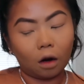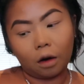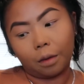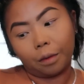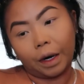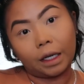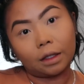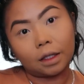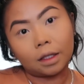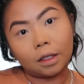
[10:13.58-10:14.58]
All
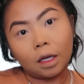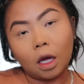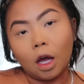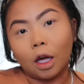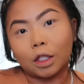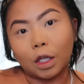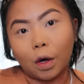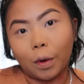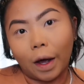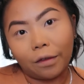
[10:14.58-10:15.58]
right,
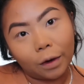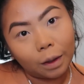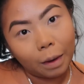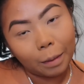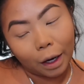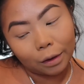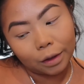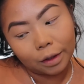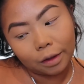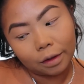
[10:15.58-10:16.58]
so I filled in my
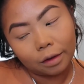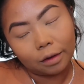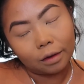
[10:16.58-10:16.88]
brows.